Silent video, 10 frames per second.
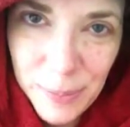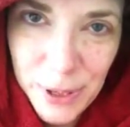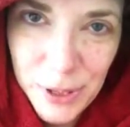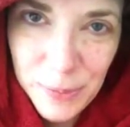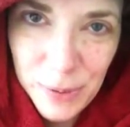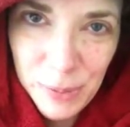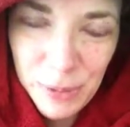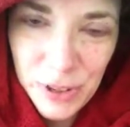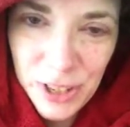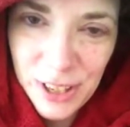Because pretty
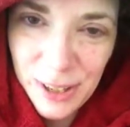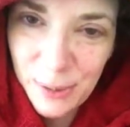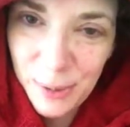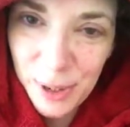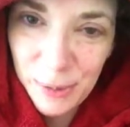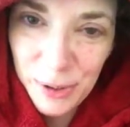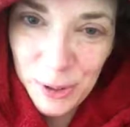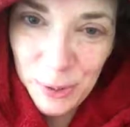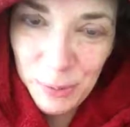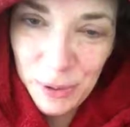much I think what I would
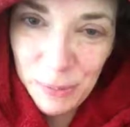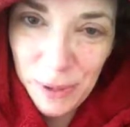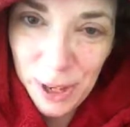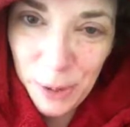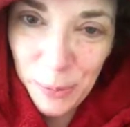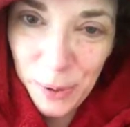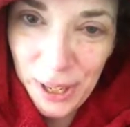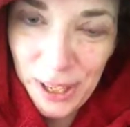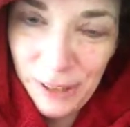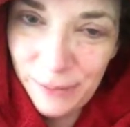do would be make or
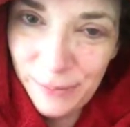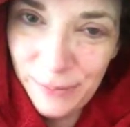break it.